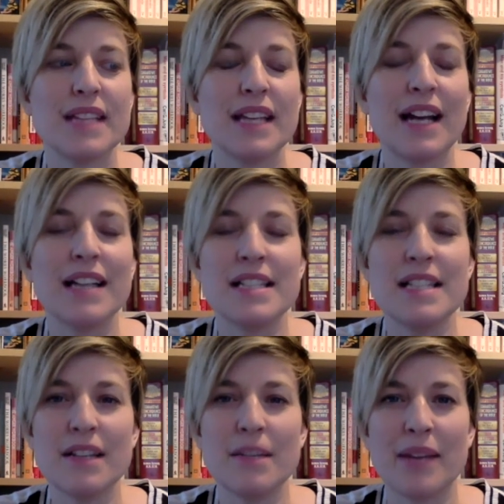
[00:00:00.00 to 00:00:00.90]
an
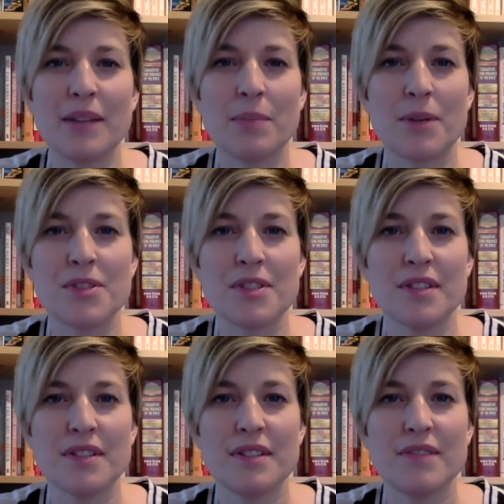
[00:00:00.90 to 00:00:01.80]
idea about the
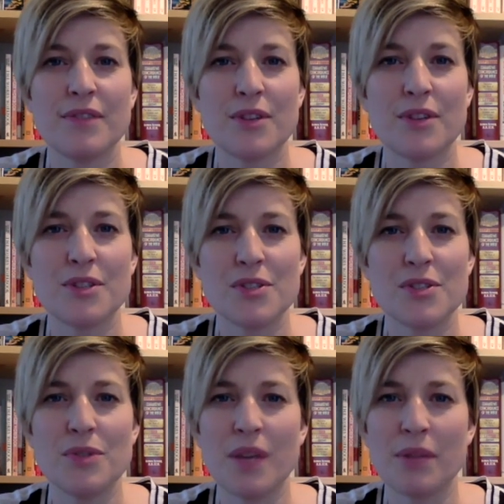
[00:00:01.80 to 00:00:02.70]
person versus
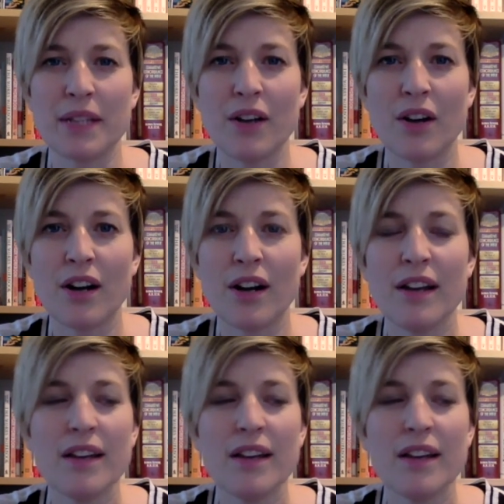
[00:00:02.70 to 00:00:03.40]
who they really are.